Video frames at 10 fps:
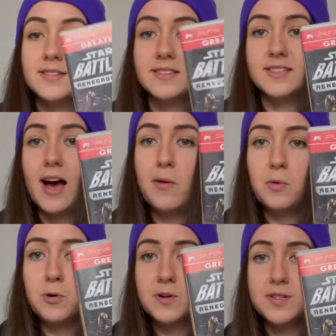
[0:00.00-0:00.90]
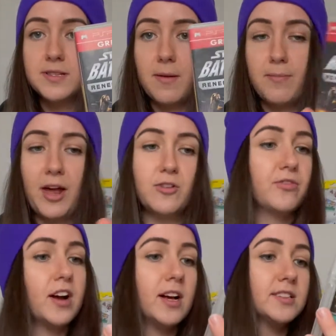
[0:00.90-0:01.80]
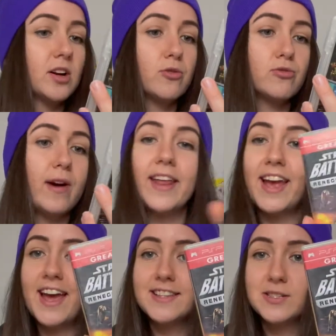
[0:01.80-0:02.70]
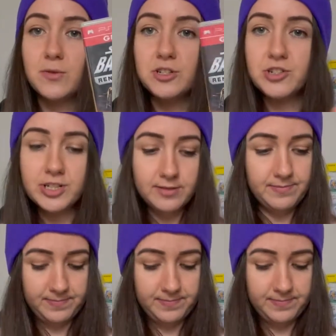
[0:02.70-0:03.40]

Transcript: Star Wars Battlefront Renegade Squadron,